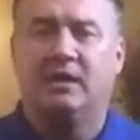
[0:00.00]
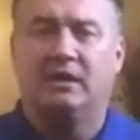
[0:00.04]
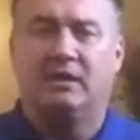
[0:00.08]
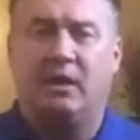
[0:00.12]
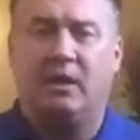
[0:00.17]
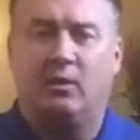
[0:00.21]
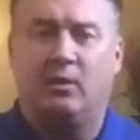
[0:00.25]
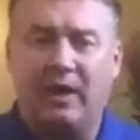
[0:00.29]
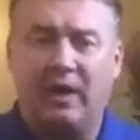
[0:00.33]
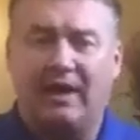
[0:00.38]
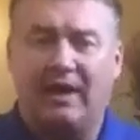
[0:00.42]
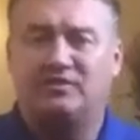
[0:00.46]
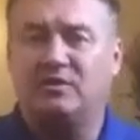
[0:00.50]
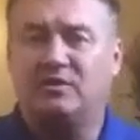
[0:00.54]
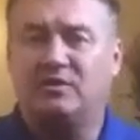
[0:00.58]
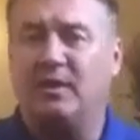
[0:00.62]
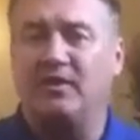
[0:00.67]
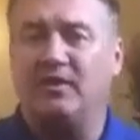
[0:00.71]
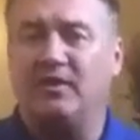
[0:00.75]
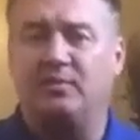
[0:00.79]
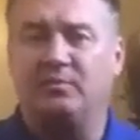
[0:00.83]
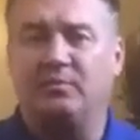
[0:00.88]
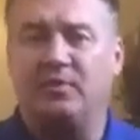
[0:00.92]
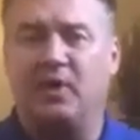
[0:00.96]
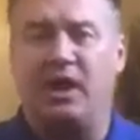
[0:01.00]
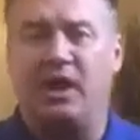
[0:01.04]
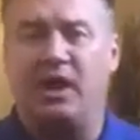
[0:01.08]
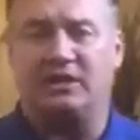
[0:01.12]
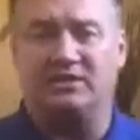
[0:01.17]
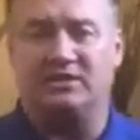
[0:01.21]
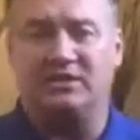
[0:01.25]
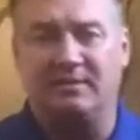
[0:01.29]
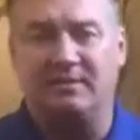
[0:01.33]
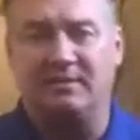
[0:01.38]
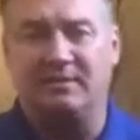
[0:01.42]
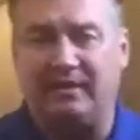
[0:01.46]
Now we have some other
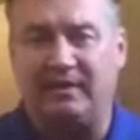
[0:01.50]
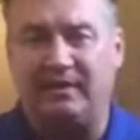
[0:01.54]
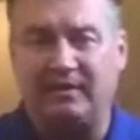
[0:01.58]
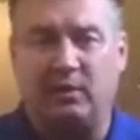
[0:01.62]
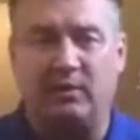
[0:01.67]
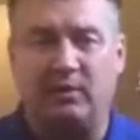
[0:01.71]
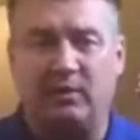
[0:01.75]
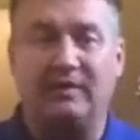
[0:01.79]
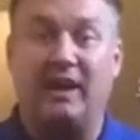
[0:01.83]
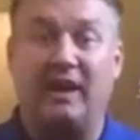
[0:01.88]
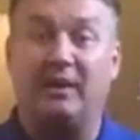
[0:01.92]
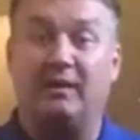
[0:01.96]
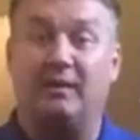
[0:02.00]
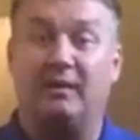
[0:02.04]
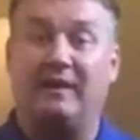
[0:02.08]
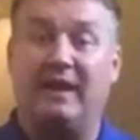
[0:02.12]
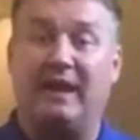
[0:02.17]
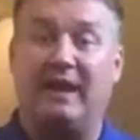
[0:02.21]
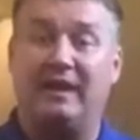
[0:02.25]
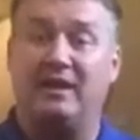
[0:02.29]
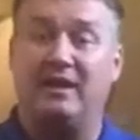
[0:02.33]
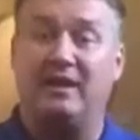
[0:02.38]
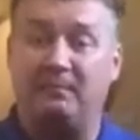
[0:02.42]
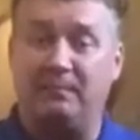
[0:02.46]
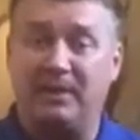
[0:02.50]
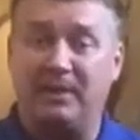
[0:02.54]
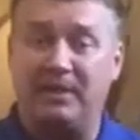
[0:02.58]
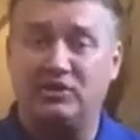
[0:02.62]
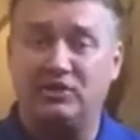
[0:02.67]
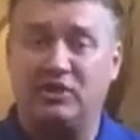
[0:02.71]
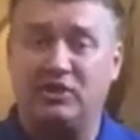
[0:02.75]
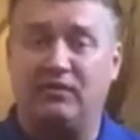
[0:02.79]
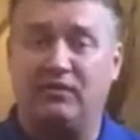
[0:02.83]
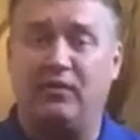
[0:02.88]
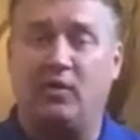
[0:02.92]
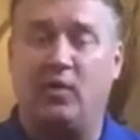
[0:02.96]
products that come out there. We've got that in a
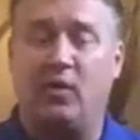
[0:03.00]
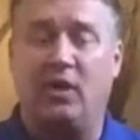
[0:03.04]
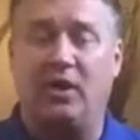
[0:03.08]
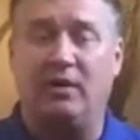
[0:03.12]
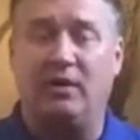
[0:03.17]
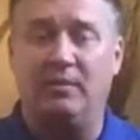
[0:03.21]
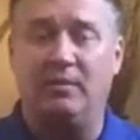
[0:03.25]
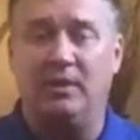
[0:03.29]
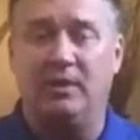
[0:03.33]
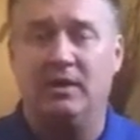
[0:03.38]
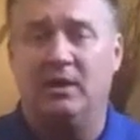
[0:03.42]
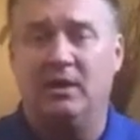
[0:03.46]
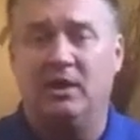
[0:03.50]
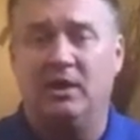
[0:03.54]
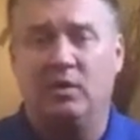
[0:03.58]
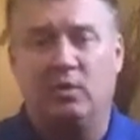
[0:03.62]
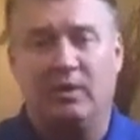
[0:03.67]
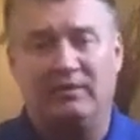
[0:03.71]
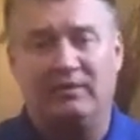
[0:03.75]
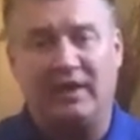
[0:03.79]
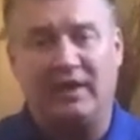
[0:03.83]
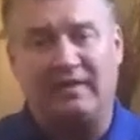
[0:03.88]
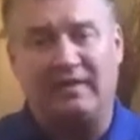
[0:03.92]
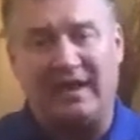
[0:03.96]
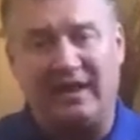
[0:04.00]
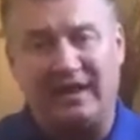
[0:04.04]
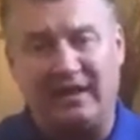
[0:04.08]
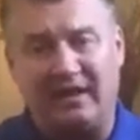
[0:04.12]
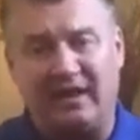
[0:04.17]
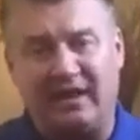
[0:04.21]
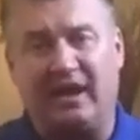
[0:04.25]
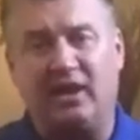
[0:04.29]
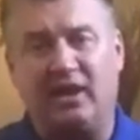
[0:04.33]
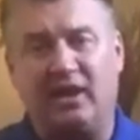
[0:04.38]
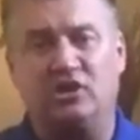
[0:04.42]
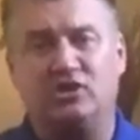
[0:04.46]
pitcher form. We've got that in
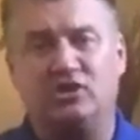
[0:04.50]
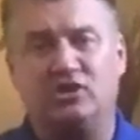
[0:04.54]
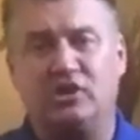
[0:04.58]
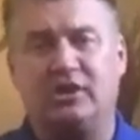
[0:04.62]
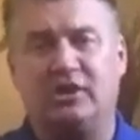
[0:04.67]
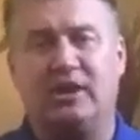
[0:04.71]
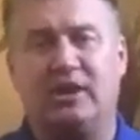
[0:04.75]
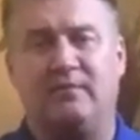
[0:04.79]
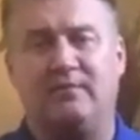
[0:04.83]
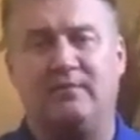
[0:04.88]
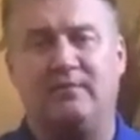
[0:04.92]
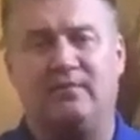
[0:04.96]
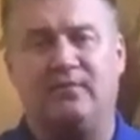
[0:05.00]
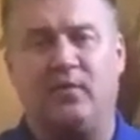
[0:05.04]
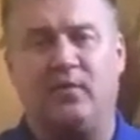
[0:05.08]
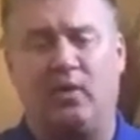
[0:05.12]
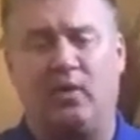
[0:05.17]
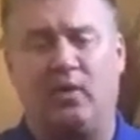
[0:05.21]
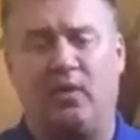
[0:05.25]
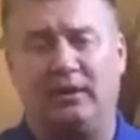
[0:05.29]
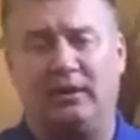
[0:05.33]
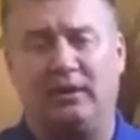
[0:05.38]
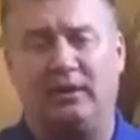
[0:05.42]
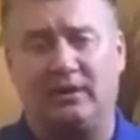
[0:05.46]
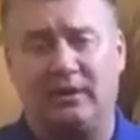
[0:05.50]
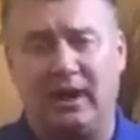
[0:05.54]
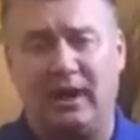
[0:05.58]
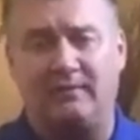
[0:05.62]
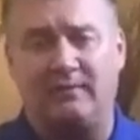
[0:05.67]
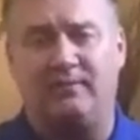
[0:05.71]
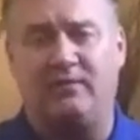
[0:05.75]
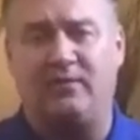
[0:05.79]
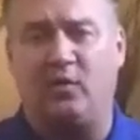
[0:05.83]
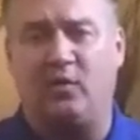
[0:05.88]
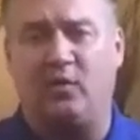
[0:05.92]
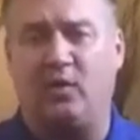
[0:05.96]
an energy cup
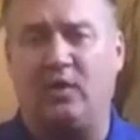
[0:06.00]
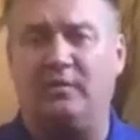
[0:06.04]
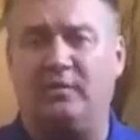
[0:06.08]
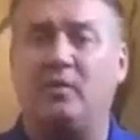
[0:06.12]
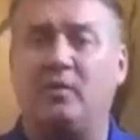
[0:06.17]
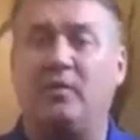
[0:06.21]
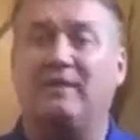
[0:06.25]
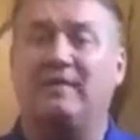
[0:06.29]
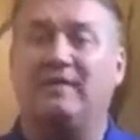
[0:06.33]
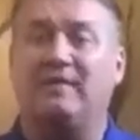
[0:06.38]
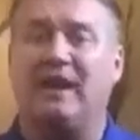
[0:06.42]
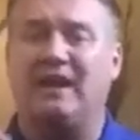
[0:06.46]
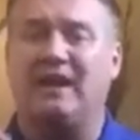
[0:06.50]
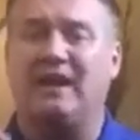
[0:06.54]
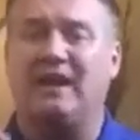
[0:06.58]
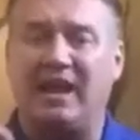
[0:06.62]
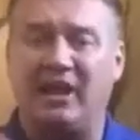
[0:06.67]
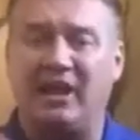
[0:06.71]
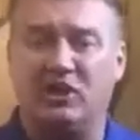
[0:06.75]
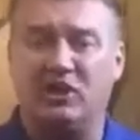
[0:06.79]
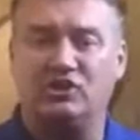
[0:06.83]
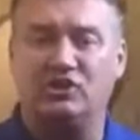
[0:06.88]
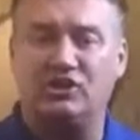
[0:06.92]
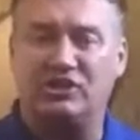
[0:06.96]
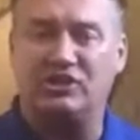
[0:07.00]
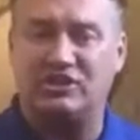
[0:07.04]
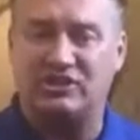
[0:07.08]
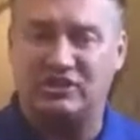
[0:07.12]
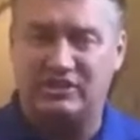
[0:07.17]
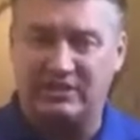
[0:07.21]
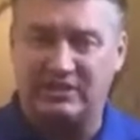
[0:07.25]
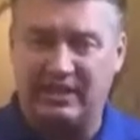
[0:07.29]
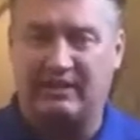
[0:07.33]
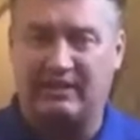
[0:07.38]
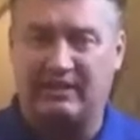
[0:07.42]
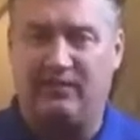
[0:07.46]
form, and we've got an energy
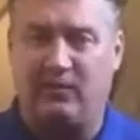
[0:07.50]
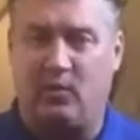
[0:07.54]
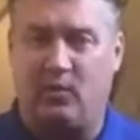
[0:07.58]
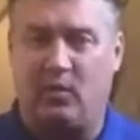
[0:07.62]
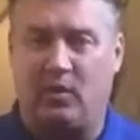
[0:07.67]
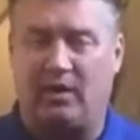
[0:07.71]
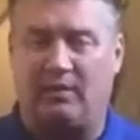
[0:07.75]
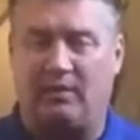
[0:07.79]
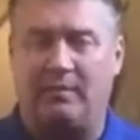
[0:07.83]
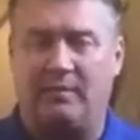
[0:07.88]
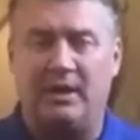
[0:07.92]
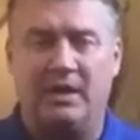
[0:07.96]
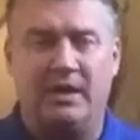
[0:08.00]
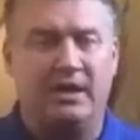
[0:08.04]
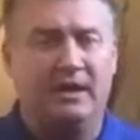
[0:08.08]
stick form.